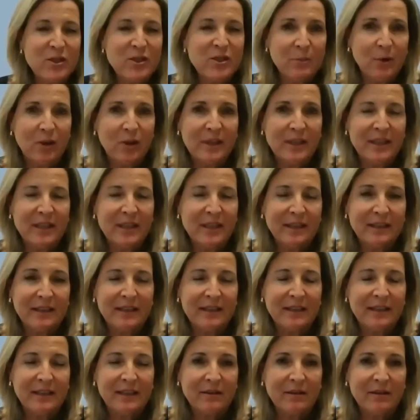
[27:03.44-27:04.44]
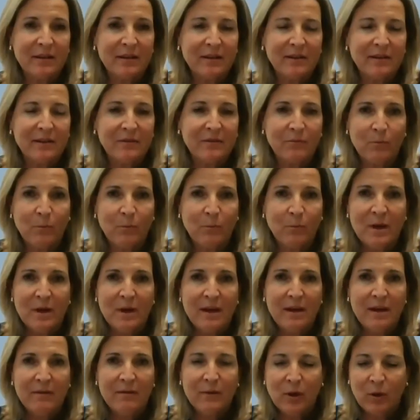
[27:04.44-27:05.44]
Polly. I think
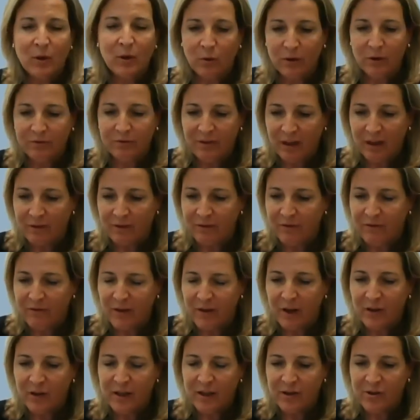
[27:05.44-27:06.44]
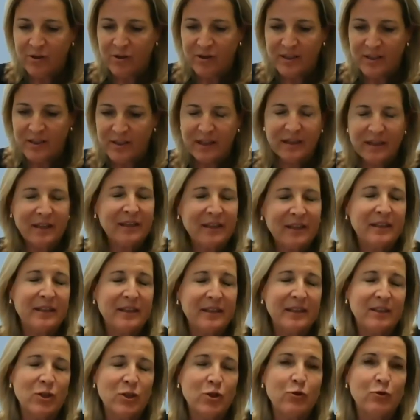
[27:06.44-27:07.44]
you all found very interesting
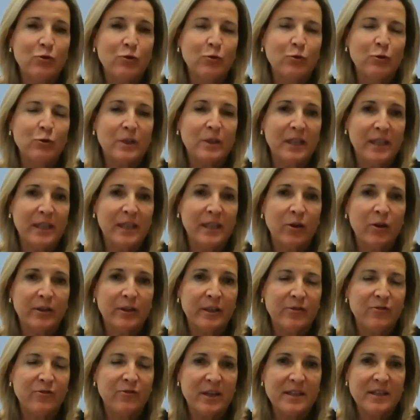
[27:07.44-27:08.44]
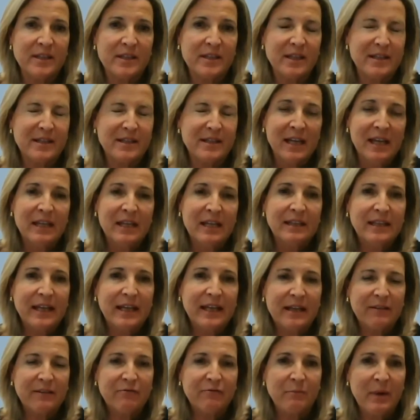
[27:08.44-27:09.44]
the two keynote addresses that
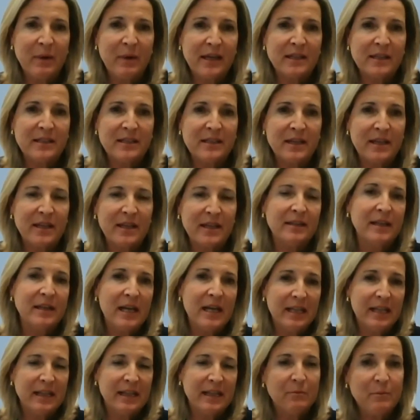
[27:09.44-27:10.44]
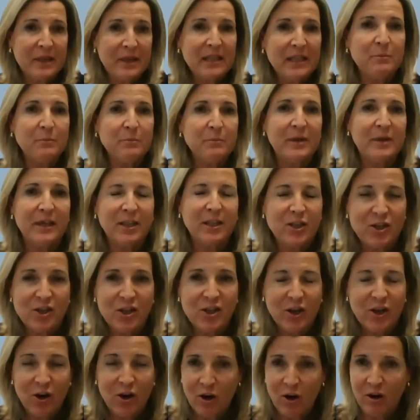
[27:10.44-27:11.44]
have painted the big
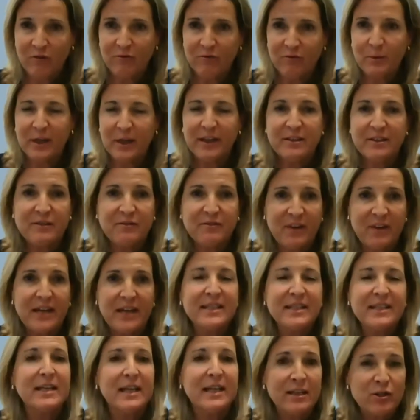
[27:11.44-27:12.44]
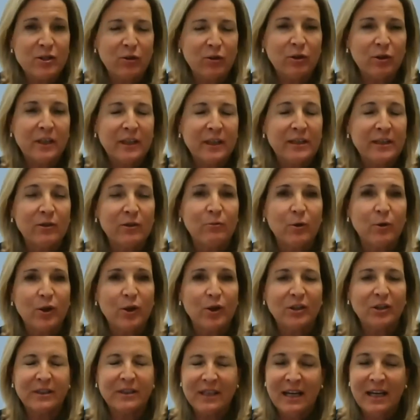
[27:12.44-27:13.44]
picture of what is facing us all in the
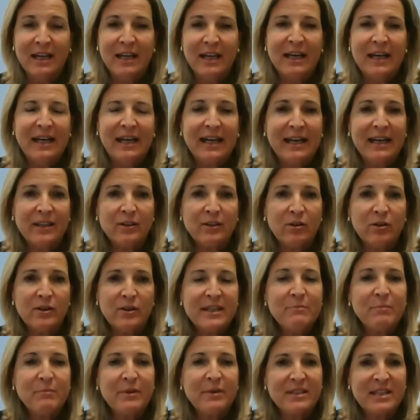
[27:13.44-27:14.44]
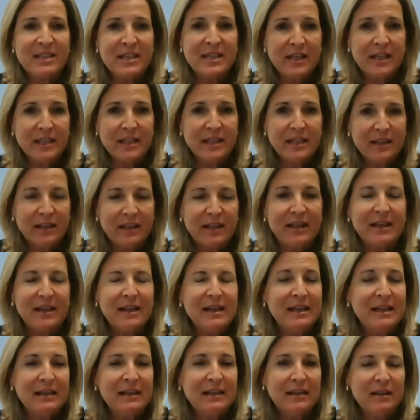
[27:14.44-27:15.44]
world, and all in particular,
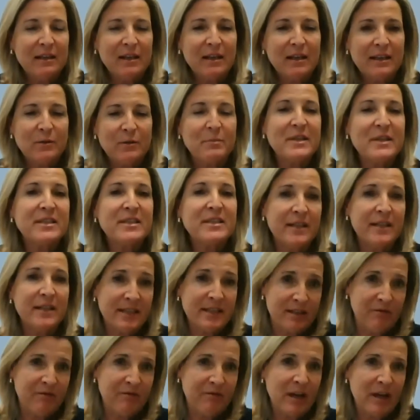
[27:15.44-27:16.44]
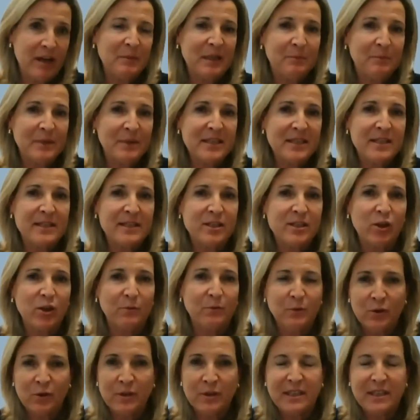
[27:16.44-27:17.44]
the family business
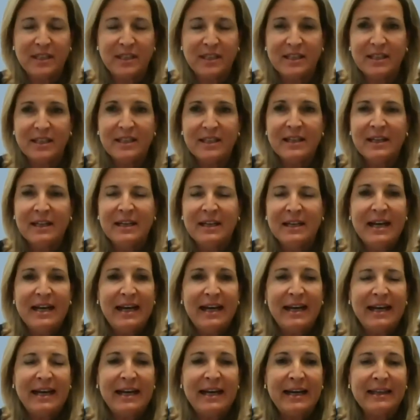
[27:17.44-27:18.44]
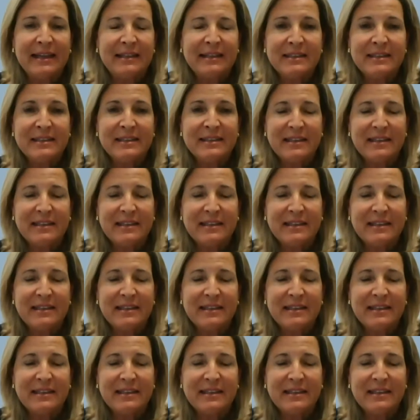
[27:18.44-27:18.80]
community. And